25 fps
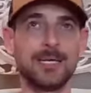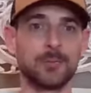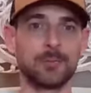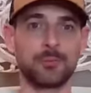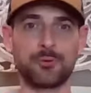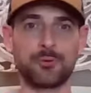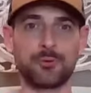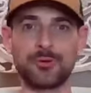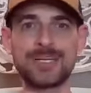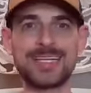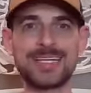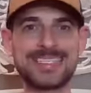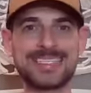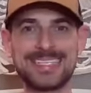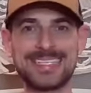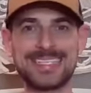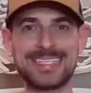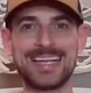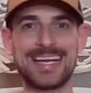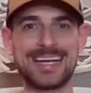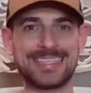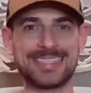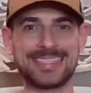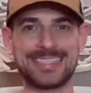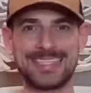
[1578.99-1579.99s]

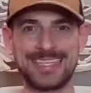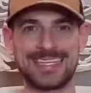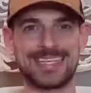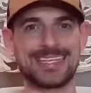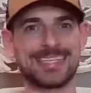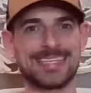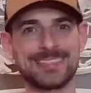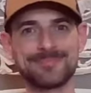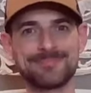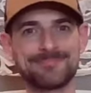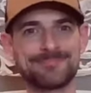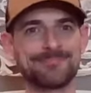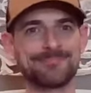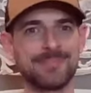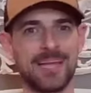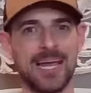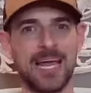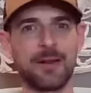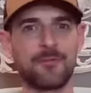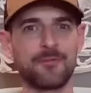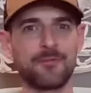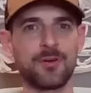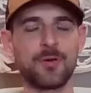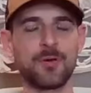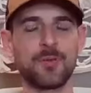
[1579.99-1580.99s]
pre-selecting
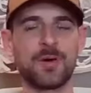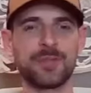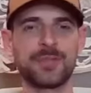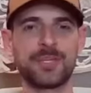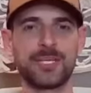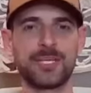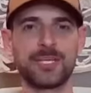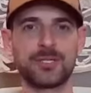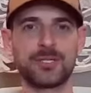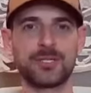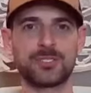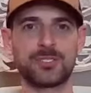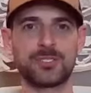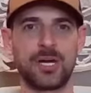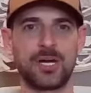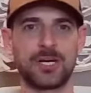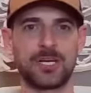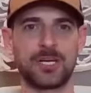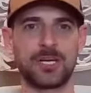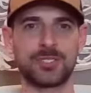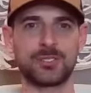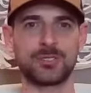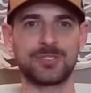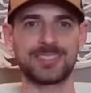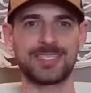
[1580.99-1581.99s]
everyone that you're talking to.